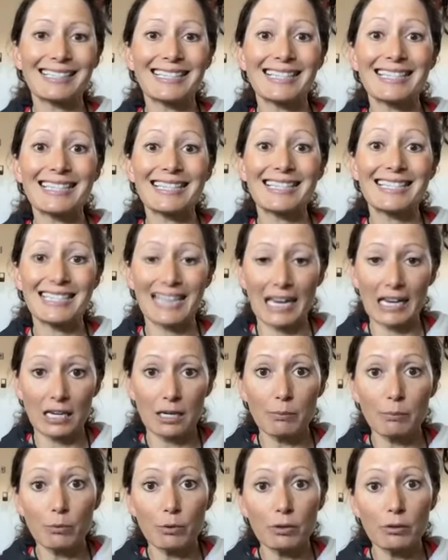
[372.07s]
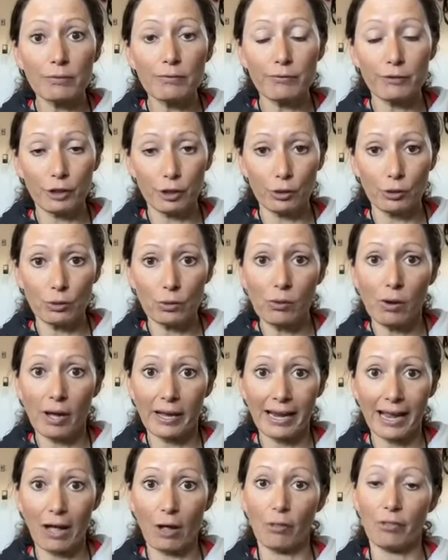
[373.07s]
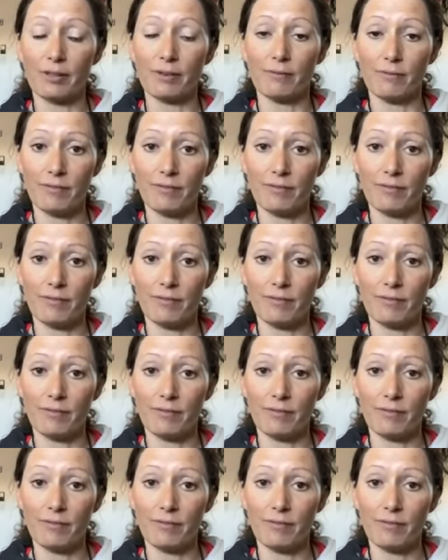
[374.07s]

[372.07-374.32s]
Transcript: sustainable view on health